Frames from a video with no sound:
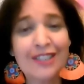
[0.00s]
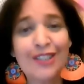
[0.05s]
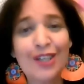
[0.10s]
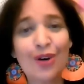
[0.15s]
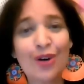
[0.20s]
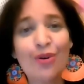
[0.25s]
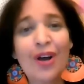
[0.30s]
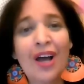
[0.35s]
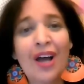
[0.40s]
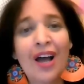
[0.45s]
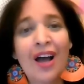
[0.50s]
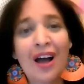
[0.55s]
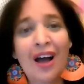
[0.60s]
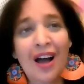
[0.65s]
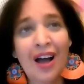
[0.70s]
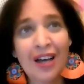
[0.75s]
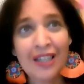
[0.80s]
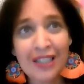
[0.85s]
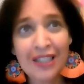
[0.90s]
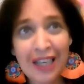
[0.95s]
So
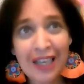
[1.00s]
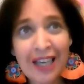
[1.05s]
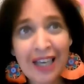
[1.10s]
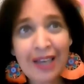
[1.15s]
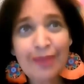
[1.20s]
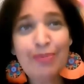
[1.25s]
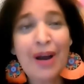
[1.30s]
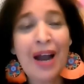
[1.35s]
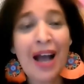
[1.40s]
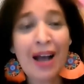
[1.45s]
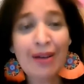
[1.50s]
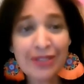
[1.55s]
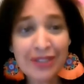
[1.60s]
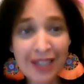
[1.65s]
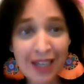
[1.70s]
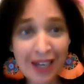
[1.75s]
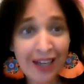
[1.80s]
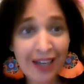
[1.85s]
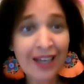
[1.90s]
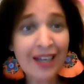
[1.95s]

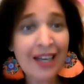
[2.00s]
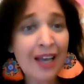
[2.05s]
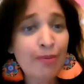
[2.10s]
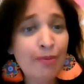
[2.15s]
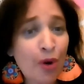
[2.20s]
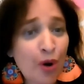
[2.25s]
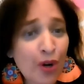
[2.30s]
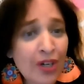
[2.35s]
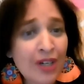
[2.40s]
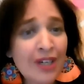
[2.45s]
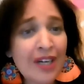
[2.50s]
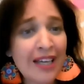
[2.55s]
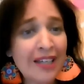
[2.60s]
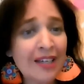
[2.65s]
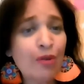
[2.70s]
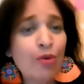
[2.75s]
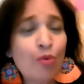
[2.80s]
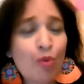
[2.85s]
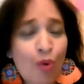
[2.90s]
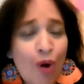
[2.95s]
perhaps uh, a model
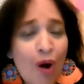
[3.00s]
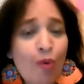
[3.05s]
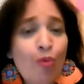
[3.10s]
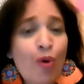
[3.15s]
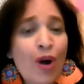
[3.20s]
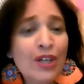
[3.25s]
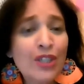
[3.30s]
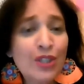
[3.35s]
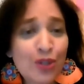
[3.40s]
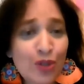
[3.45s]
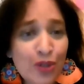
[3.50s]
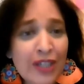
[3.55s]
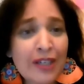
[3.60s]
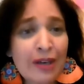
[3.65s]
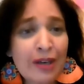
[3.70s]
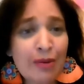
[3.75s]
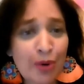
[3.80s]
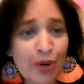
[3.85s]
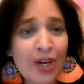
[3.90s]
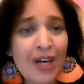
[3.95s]
like why do you
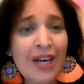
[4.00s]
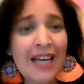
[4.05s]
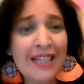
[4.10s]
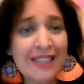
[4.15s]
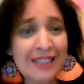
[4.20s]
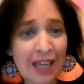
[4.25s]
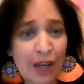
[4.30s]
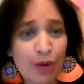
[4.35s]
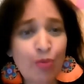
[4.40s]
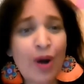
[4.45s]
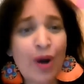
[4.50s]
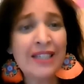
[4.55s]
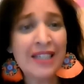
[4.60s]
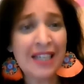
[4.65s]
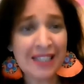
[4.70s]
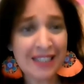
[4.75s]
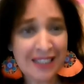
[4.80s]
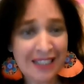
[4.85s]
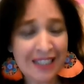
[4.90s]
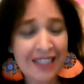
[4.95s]
think a model like
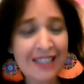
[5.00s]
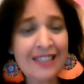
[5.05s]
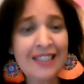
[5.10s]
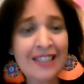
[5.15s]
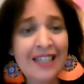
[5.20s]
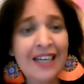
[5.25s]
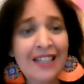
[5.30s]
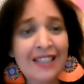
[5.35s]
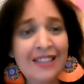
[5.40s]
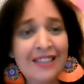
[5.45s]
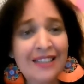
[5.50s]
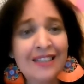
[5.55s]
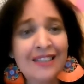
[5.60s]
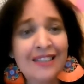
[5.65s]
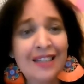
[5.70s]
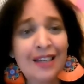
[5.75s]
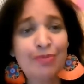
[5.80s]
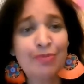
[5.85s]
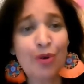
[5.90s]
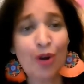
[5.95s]
Taiwan did uh,
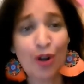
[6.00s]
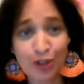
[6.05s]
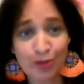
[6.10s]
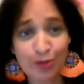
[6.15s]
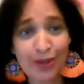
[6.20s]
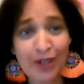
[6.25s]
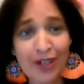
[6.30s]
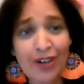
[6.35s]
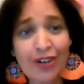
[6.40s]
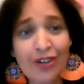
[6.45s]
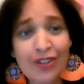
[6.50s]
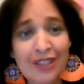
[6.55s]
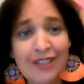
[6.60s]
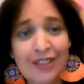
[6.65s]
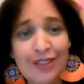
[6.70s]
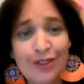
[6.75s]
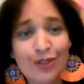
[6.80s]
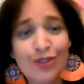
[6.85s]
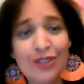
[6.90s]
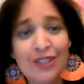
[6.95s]
did prosper or
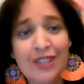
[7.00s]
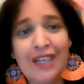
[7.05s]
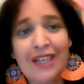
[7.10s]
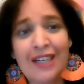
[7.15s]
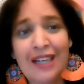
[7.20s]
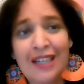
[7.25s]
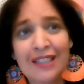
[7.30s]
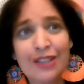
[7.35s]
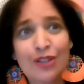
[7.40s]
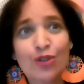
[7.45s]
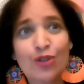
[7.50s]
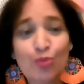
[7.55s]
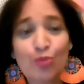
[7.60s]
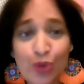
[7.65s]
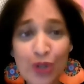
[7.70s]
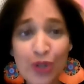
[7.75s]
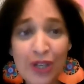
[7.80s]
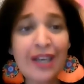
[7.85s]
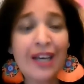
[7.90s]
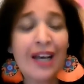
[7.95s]
did succeed, and could
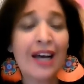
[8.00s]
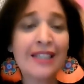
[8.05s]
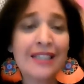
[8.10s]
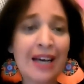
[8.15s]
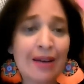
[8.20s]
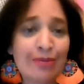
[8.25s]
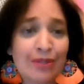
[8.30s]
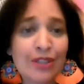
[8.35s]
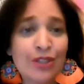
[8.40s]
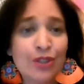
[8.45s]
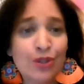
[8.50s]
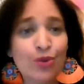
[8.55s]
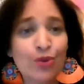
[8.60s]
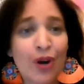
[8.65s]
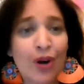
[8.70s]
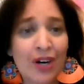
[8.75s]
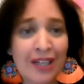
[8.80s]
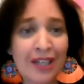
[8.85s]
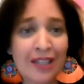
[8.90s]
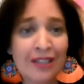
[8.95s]
we adapt it
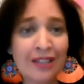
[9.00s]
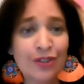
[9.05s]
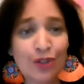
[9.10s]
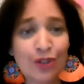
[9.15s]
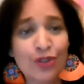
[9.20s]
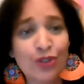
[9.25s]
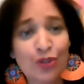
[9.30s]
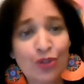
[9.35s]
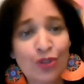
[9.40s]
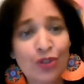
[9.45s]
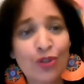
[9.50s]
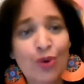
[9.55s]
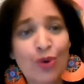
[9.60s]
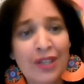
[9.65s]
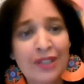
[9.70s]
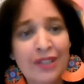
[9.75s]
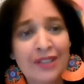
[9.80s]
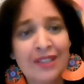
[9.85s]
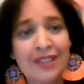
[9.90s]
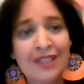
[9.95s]
to our needs also in the
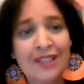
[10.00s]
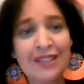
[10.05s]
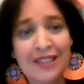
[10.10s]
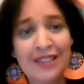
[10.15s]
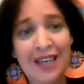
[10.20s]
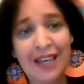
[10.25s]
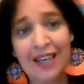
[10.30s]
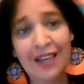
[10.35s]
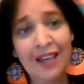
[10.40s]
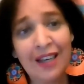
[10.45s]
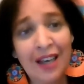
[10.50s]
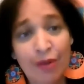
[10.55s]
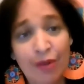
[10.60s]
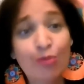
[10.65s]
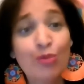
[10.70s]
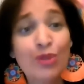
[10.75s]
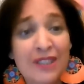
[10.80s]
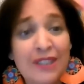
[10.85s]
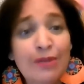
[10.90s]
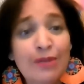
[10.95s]
West? Let's say
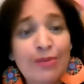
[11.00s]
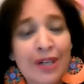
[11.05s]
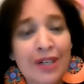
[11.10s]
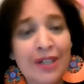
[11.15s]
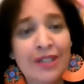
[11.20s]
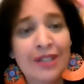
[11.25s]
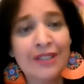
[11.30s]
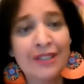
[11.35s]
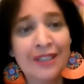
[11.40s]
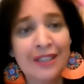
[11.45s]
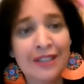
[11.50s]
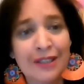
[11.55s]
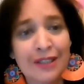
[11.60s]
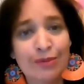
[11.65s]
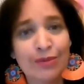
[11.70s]
with similar systems.